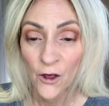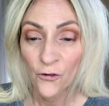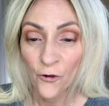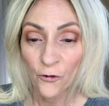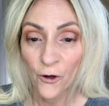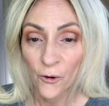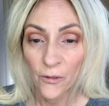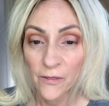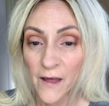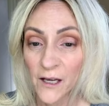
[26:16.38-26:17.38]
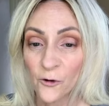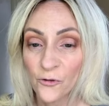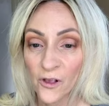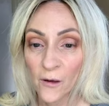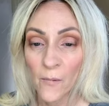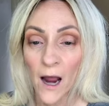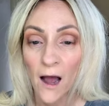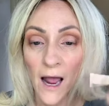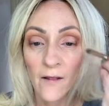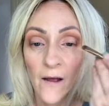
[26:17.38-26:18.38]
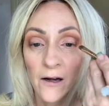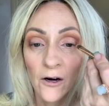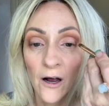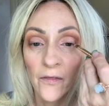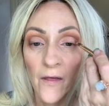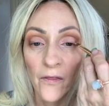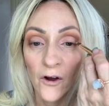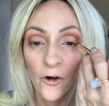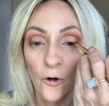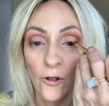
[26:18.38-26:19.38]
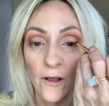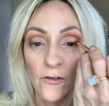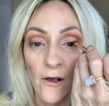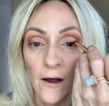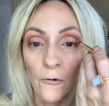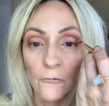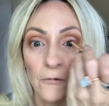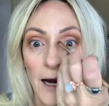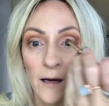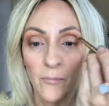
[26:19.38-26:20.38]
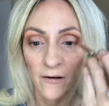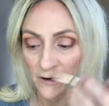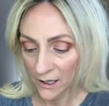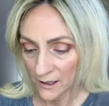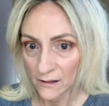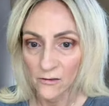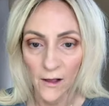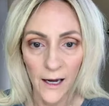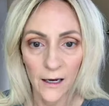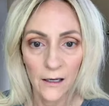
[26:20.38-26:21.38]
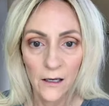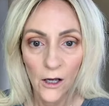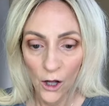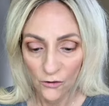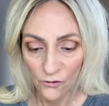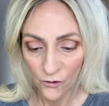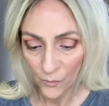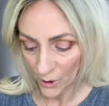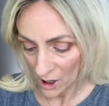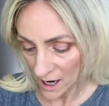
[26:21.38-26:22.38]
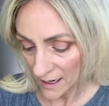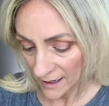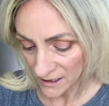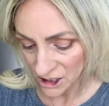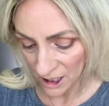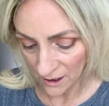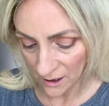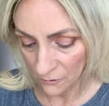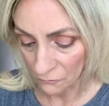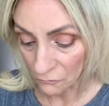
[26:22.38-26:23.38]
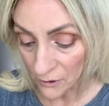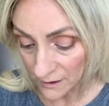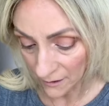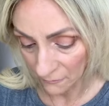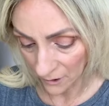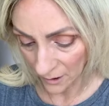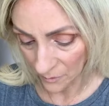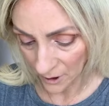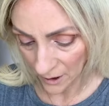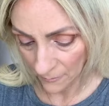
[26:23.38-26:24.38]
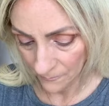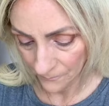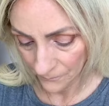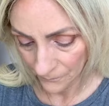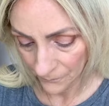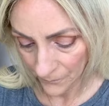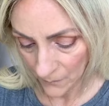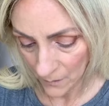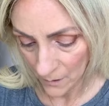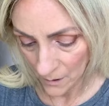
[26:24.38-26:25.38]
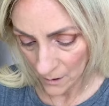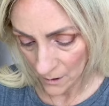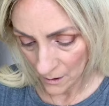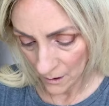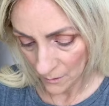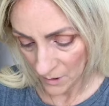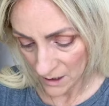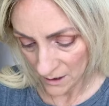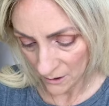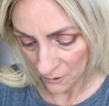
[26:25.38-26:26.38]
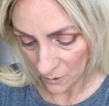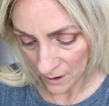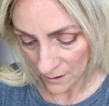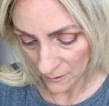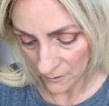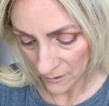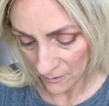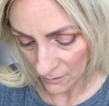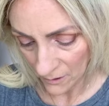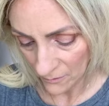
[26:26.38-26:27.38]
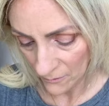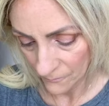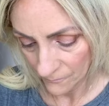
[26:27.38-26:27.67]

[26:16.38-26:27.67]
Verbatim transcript: so that then you see my eyeliner and then the gold is like right above it. It's like super eye-catching and really, really pretty. Let me tell you what color this is.